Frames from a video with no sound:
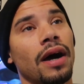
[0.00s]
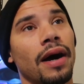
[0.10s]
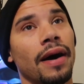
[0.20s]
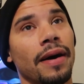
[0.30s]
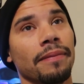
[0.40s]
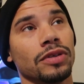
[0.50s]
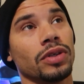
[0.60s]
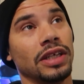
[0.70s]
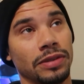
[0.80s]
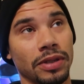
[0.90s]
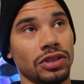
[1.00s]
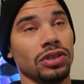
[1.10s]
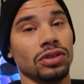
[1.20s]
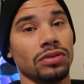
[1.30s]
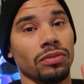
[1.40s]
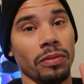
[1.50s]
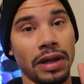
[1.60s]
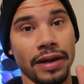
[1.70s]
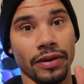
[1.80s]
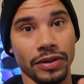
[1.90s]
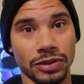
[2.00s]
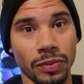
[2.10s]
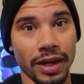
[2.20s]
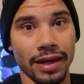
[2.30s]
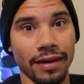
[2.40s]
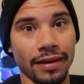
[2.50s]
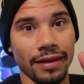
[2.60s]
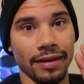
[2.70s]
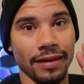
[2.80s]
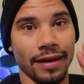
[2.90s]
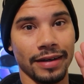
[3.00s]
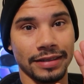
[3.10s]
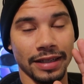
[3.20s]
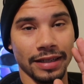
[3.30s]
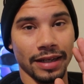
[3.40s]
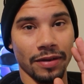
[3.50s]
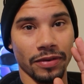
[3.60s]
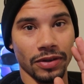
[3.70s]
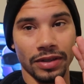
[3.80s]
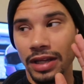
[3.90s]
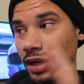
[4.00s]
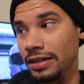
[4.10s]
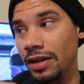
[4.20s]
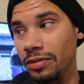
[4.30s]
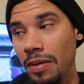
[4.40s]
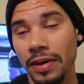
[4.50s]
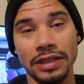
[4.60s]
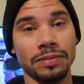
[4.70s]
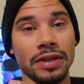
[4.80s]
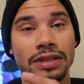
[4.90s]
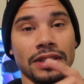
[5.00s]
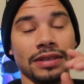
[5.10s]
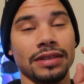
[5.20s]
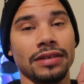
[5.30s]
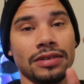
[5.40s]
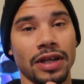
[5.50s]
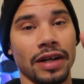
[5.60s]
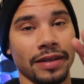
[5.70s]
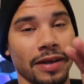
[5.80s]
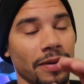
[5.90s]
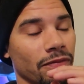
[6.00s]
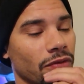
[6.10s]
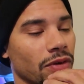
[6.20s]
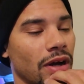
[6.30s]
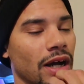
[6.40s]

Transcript: Um, transmission will be here this week. Uh, it's getting delivered downtown to my buddy's business. Shout out to him for